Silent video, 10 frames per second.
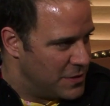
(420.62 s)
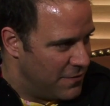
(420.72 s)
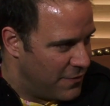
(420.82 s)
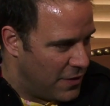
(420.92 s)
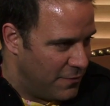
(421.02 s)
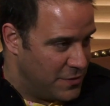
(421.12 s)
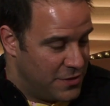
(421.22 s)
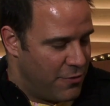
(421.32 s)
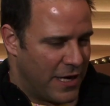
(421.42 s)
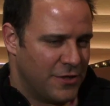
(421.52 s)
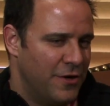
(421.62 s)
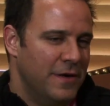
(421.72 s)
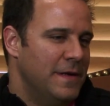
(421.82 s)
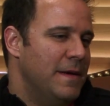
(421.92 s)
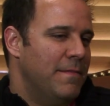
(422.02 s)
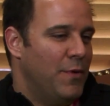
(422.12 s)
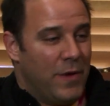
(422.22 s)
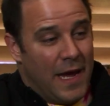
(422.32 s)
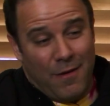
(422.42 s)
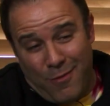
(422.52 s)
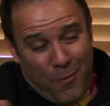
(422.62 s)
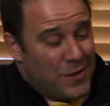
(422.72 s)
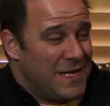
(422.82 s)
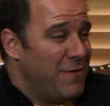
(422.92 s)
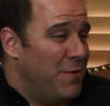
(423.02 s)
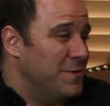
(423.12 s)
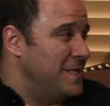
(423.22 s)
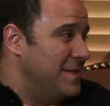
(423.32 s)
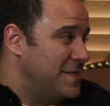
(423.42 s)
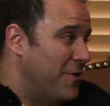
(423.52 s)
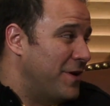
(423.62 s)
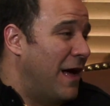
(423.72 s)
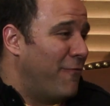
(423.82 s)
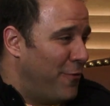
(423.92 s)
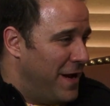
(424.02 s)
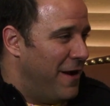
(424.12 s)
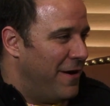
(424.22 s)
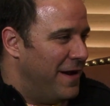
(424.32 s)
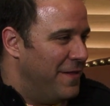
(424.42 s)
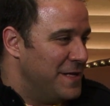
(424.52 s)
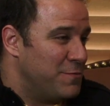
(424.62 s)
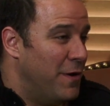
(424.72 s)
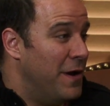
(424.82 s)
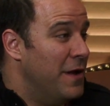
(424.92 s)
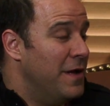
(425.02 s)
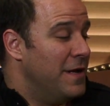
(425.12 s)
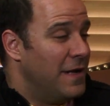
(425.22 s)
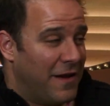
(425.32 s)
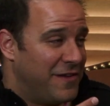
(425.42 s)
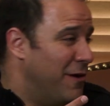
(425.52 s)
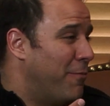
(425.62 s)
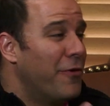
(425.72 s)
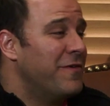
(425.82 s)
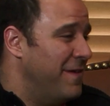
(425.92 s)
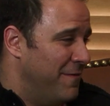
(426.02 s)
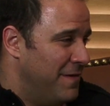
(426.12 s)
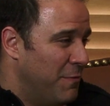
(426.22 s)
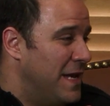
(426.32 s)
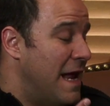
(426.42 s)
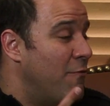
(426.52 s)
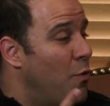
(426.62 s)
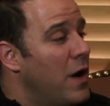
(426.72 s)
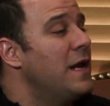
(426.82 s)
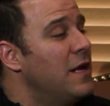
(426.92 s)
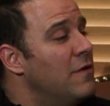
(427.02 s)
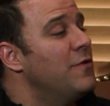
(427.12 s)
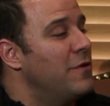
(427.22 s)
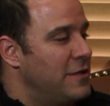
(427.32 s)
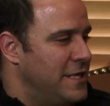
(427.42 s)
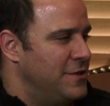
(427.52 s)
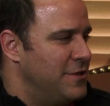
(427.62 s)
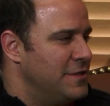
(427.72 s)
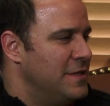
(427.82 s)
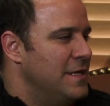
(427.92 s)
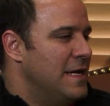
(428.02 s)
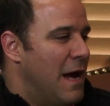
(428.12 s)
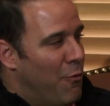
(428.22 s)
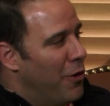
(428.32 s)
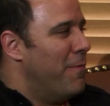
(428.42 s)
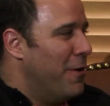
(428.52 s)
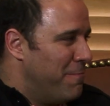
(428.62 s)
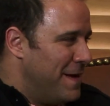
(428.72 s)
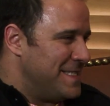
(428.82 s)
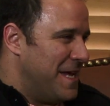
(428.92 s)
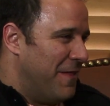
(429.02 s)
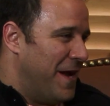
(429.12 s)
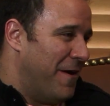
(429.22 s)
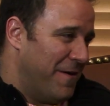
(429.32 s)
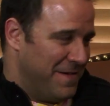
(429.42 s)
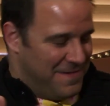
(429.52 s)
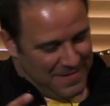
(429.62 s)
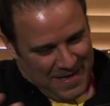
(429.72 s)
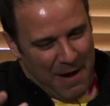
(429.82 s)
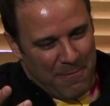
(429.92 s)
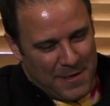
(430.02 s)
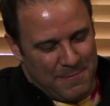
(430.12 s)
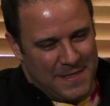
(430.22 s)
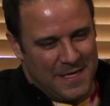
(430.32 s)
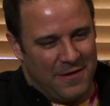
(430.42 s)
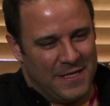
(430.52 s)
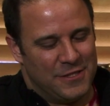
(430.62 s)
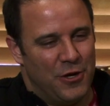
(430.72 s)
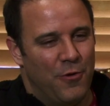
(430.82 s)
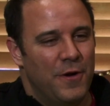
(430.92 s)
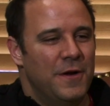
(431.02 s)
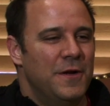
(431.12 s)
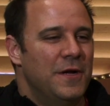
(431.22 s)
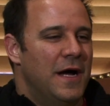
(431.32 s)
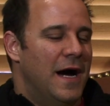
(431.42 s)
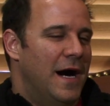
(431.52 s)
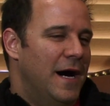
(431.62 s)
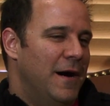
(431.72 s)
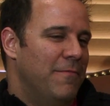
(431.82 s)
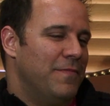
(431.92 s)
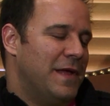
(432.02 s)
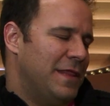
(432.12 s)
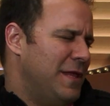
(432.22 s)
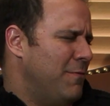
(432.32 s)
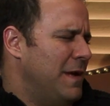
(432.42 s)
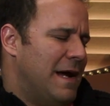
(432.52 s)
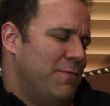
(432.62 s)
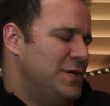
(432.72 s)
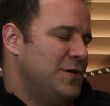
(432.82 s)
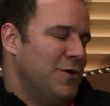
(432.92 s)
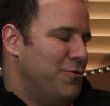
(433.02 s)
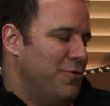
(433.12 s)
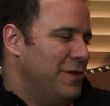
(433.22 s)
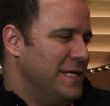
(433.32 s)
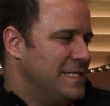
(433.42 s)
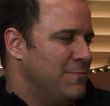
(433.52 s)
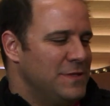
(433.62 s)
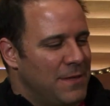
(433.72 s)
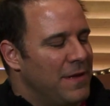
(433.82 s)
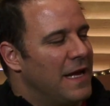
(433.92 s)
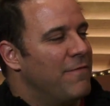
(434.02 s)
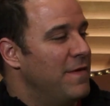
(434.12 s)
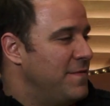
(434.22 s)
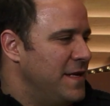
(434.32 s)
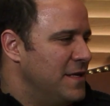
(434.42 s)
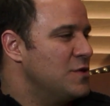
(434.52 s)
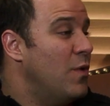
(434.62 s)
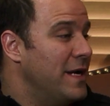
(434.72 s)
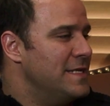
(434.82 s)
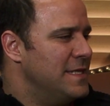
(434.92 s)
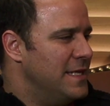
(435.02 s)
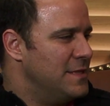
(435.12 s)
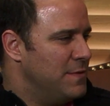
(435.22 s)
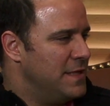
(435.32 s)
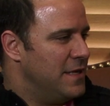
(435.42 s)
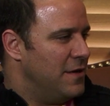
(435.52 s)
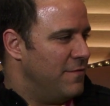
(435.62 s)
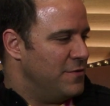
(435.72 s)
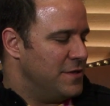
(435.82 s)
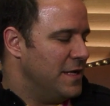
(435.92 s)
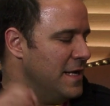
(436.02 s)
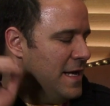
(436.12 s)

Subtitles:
was involved as a director, but we had almost everyone was in the Southern California area. This one, not a single person. We didn't have one interview in Los Angeles, and we're both based in LA. Our camera is based in LA, so. I think we should go through the list. It was something like 15 to 20 cities we did interviews in.